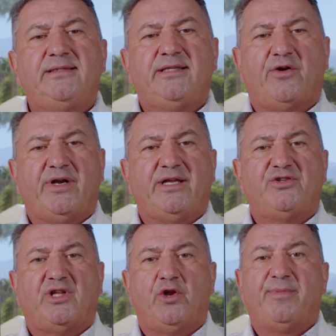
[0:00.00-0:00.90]
There
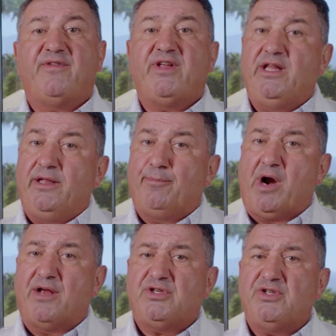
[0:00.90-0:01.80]
is a little bit of a healing
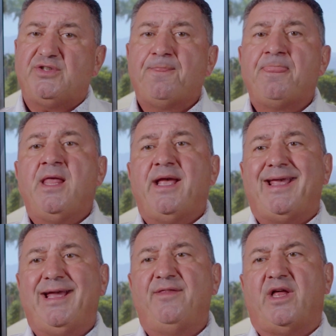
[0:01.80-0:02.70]
process
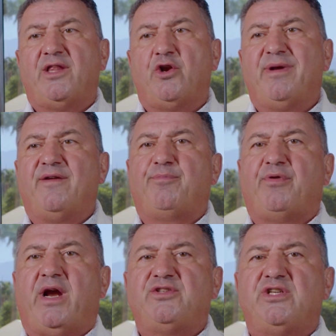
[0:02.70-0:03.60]
and a little bit of a
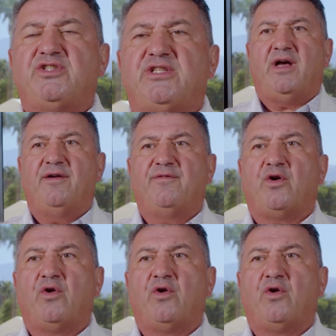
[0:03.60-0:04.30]
process of